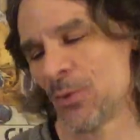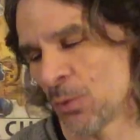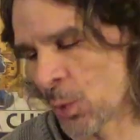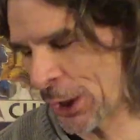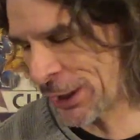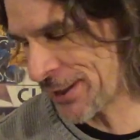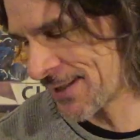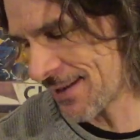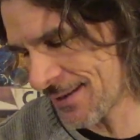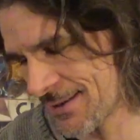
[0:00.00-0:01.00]

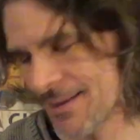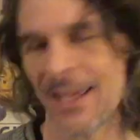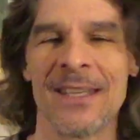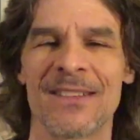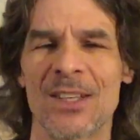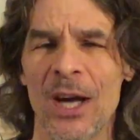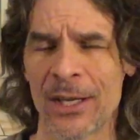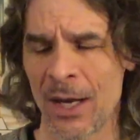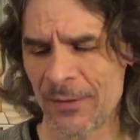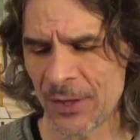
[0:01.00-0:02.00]
words. And it's
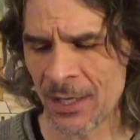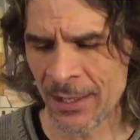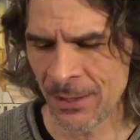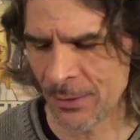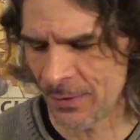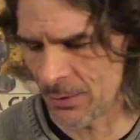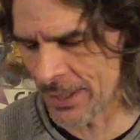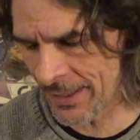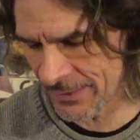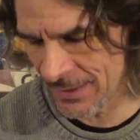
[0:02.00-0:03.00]
cutting off the audio to you
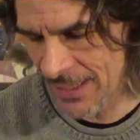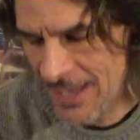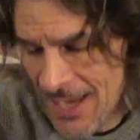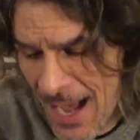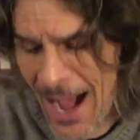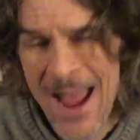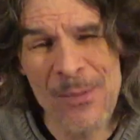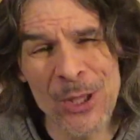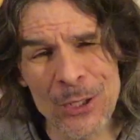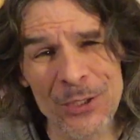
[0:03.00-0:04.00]
guys. I am
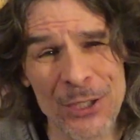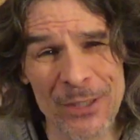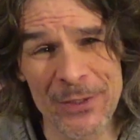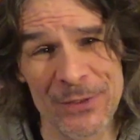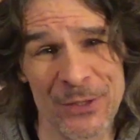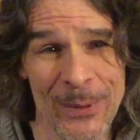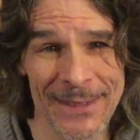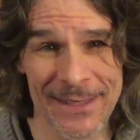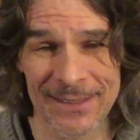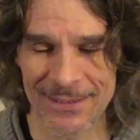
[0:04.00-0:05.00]
a little nervous doing
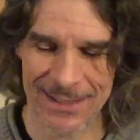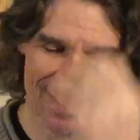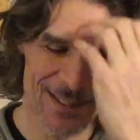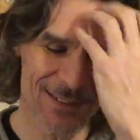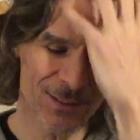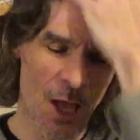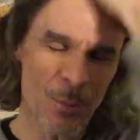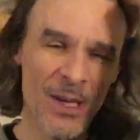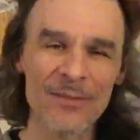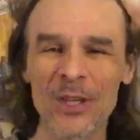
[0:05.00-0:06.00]
this.
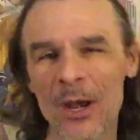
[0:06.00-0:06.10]
I've done